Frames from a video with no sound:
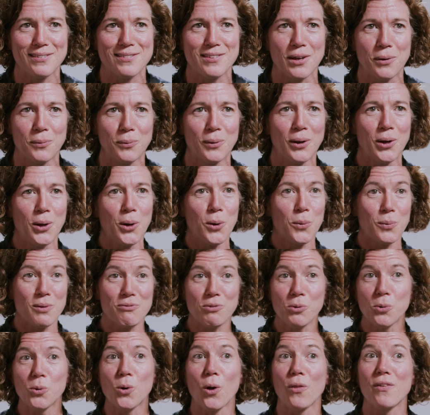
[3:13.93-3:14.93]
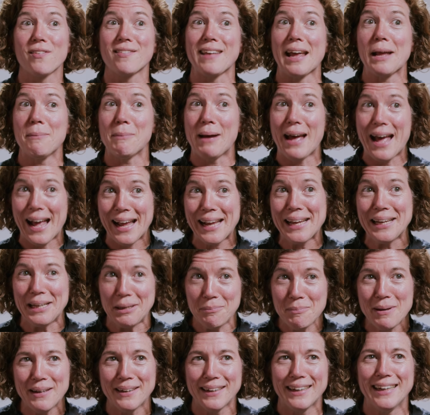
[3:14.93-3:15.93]
So we've all got the same
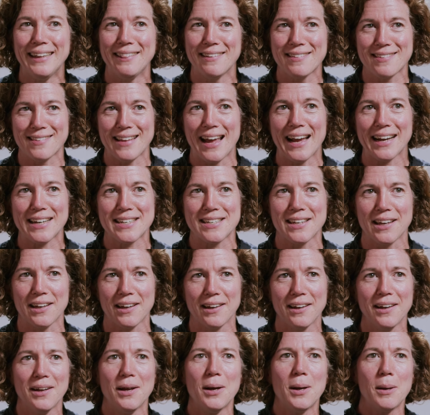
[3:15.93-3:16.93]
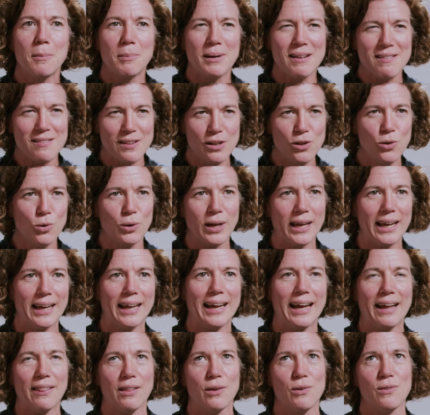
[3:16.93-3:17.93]
aim in the sector, but it's
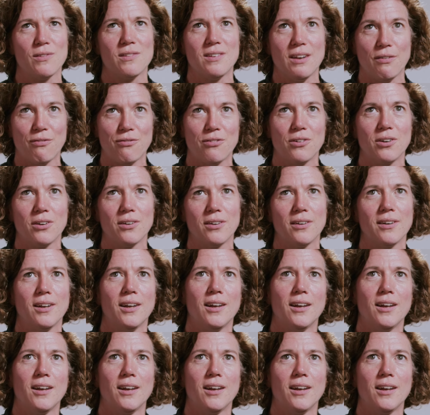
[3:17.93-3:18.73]
looking at those different